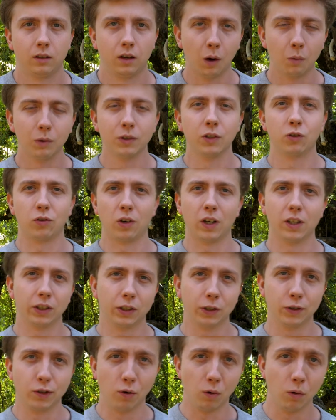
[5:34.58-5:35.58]
I wasn't trying to
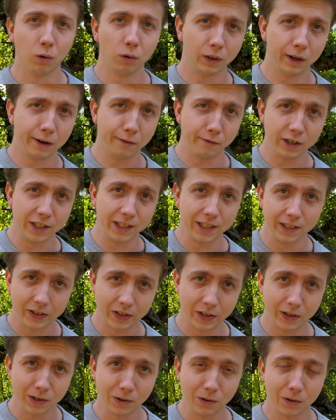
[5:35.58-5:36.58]
control every
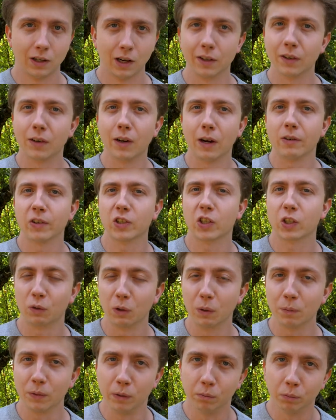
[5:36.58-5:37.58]
detail. I didn't have a
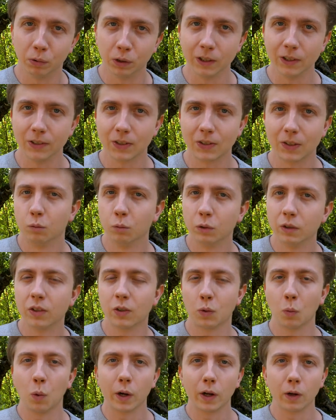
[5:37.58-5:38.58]
script in place. We
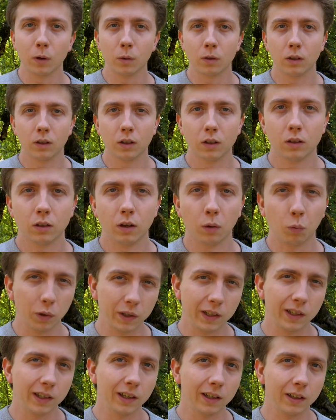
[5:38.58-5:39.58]
just went out and we
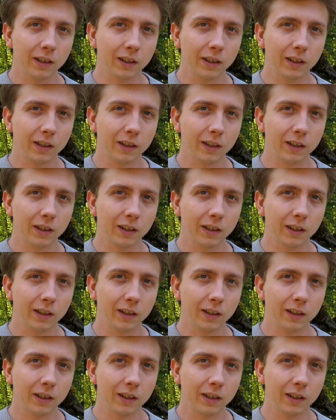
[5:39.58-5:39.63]
did it.